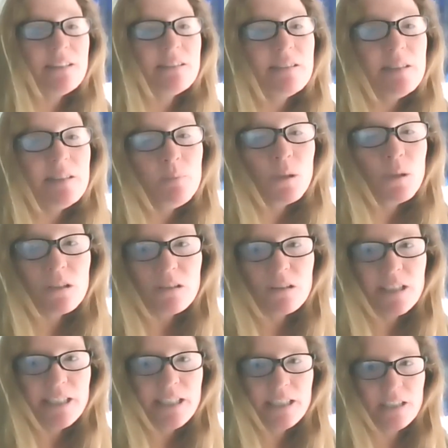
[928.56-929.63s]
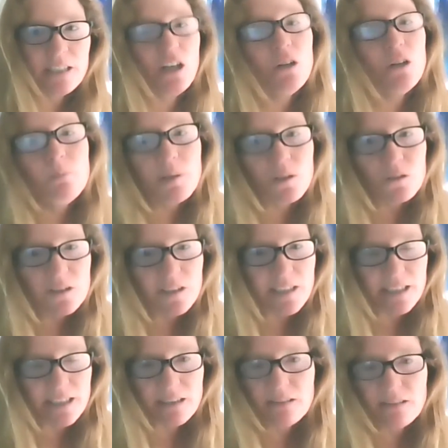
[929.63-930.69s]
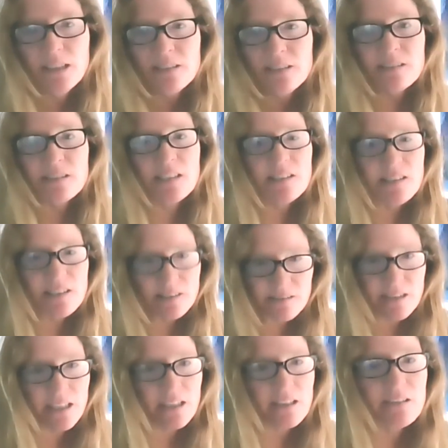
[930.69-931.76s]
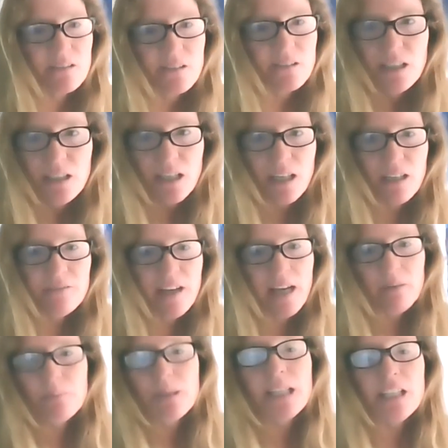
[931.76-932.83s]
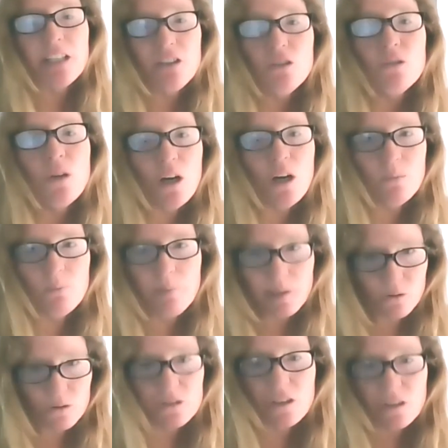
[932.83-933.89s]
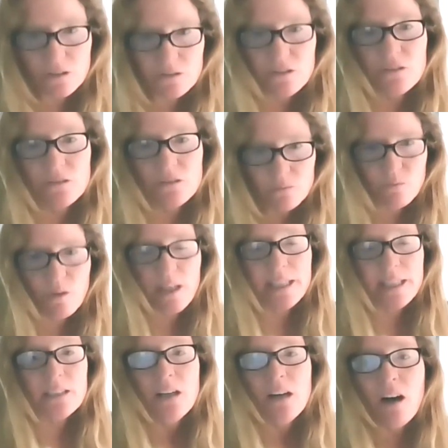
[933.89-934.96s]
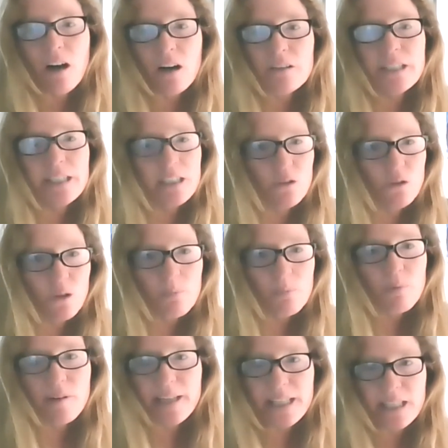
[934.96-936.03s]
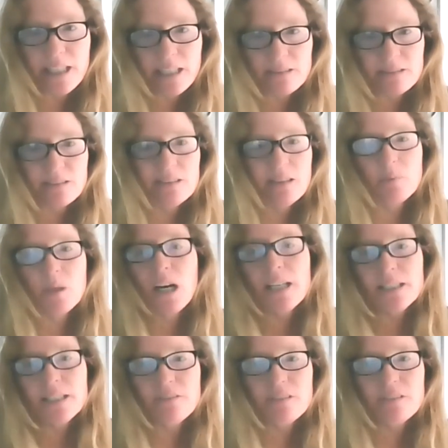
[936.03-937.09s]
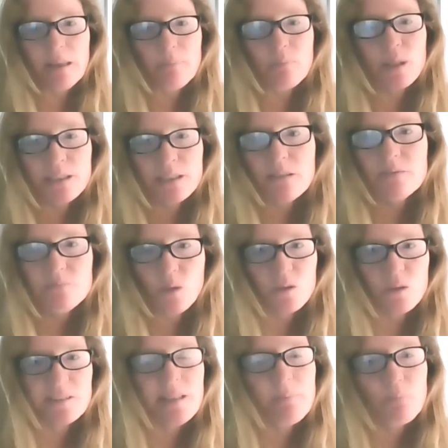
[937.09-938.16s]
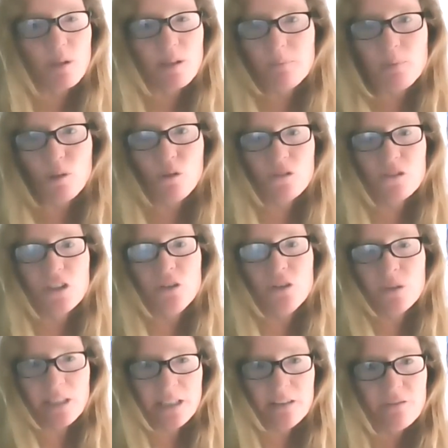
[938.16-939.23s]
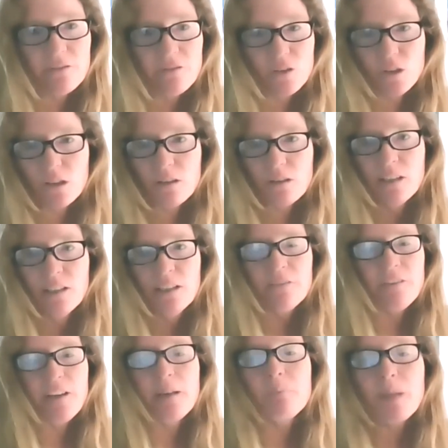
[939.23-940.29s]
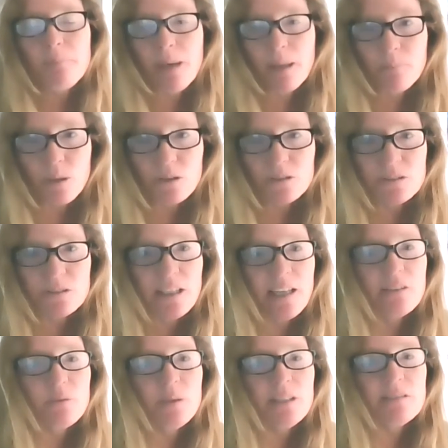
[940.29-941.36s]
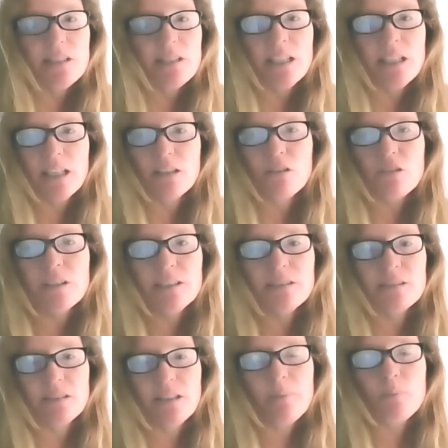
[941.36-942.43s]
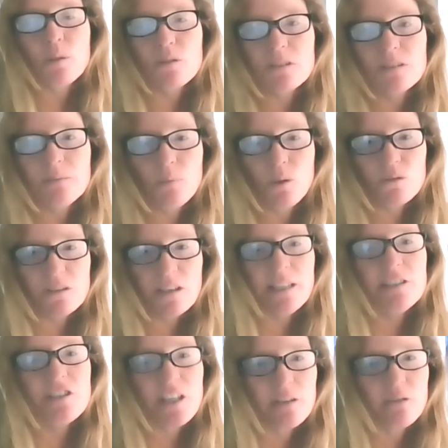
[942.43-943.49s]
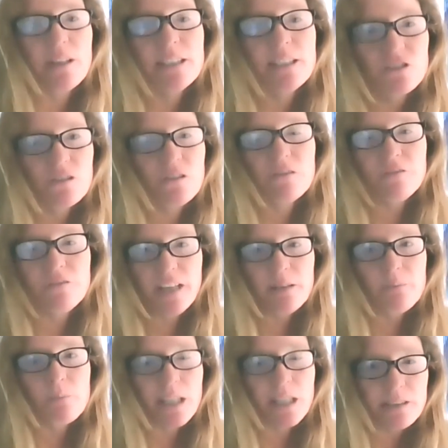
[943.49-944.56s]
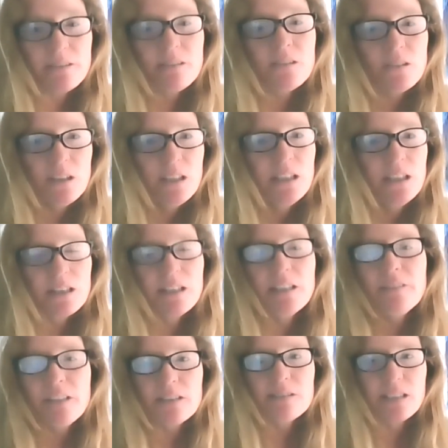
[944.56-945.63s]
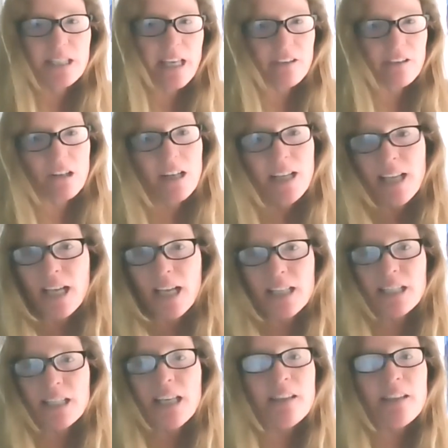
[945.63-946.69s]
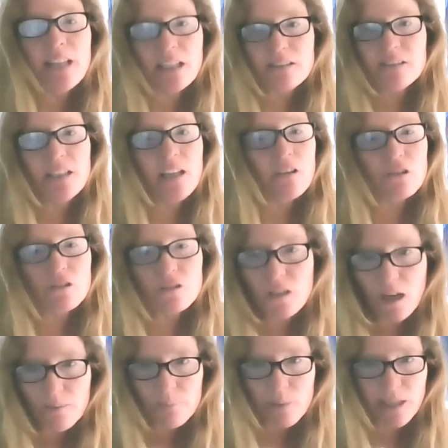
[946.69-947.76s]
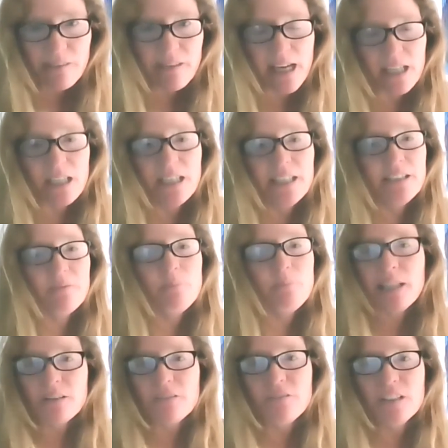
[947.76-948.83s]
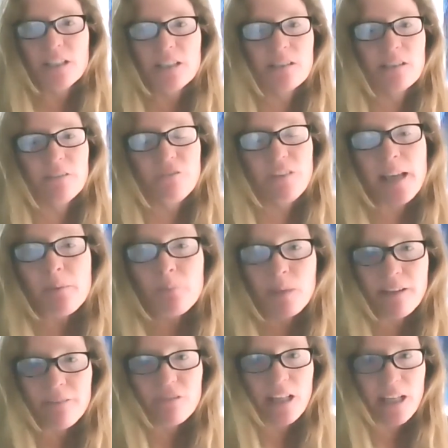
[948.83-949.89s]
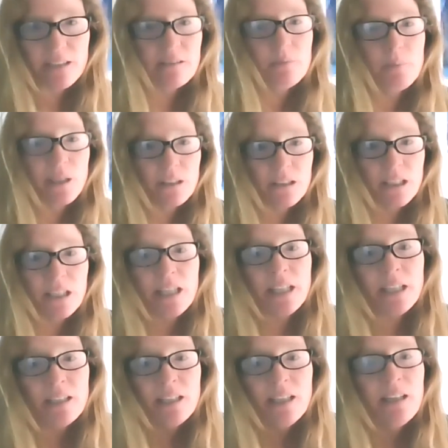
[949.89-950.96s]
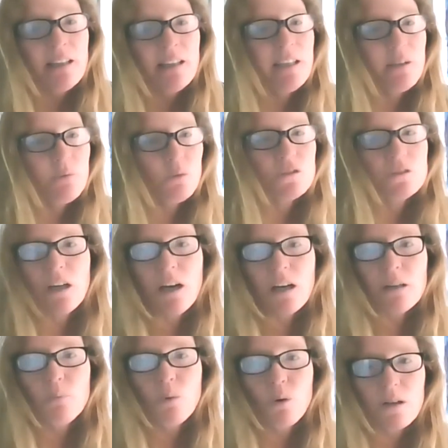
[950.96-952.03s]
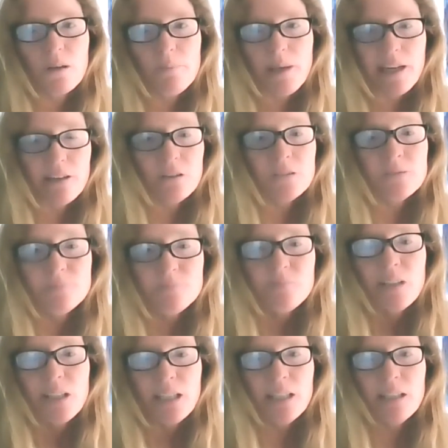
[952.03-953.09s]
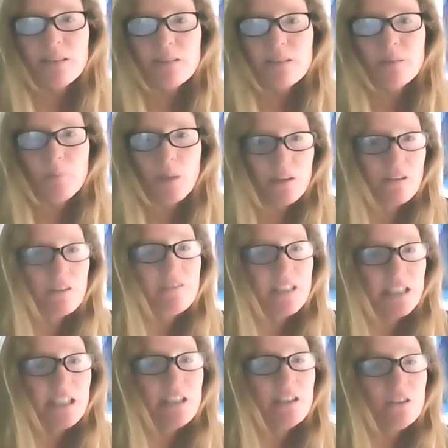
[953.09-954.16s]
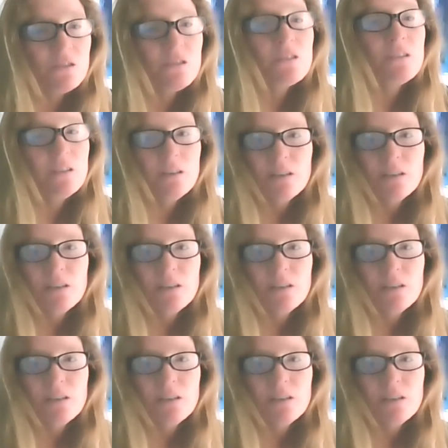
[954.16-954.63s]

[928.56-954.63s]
that similarly in home building statistics of how many new home builders, right, are incorporating some kind of separate or separable unit for family members, as we see increased numbers of multi-generational families living together. And again, that's another topic, that kind of benefit to family flexibility, that we'll talk more about in some other videos.